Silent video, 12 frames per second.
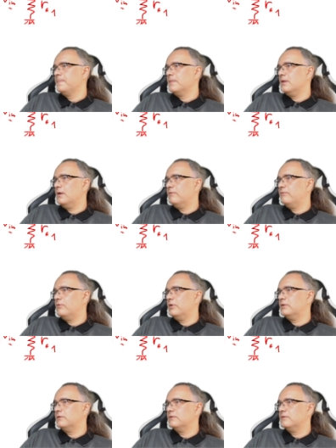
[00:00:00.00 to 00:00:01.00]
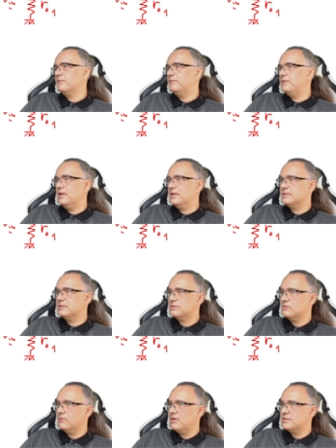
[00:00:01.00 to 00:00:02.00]
avoid Vs.
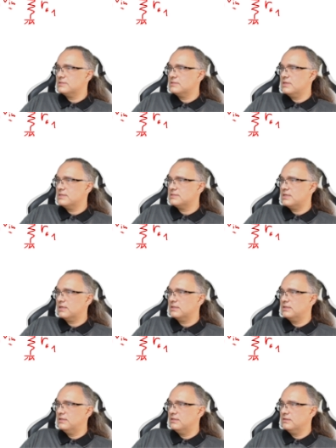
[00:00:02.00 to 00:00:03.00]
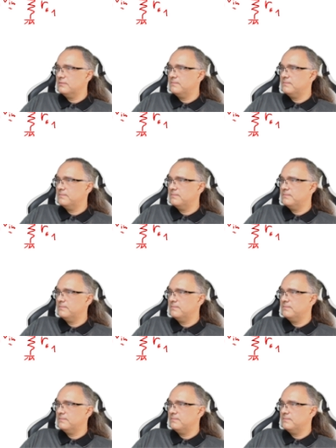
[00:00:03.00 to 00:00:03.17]
So let's start here.